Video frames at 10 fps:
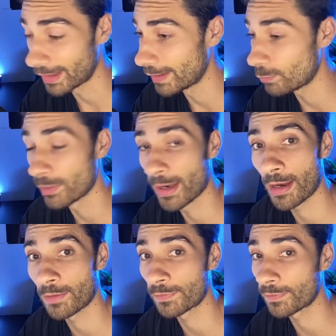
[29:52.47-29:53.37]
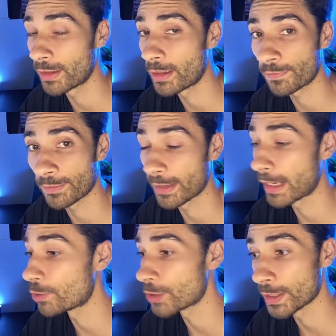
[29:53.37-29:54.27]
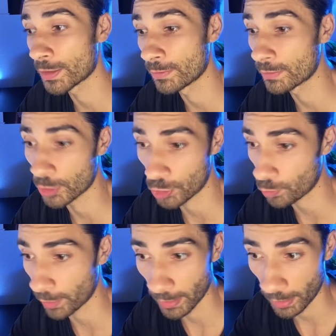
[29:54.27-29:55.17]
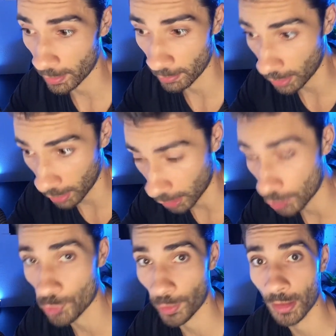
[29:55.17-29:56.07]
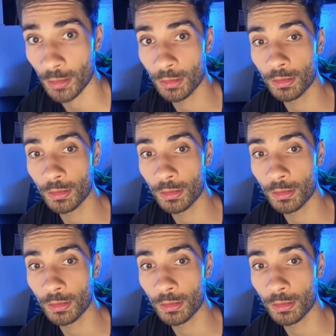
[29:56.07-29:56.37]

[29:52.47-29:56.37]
it would have enough energy to destroy a country.